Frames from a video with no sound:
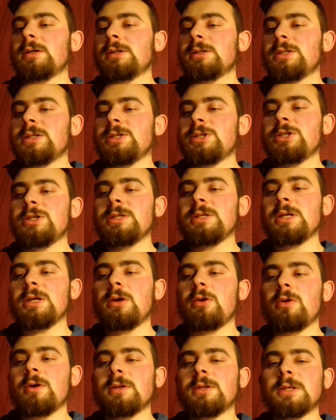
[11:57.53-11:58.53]
teaching
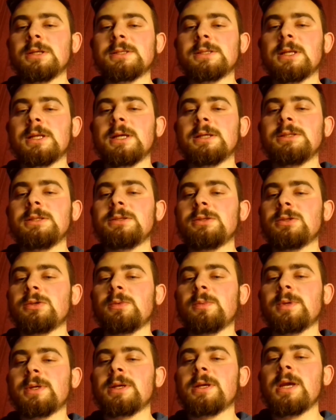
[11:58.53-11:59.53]
around a selected
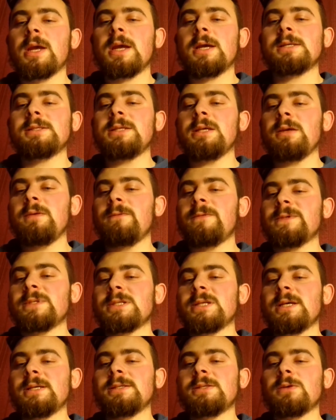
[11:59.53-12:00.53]
topic. The
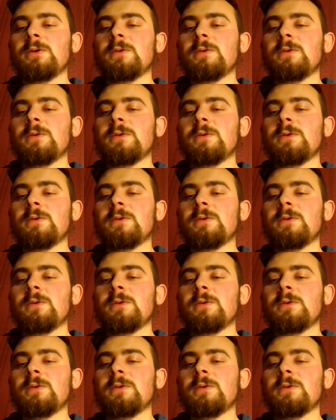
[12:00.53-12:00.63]
emphasis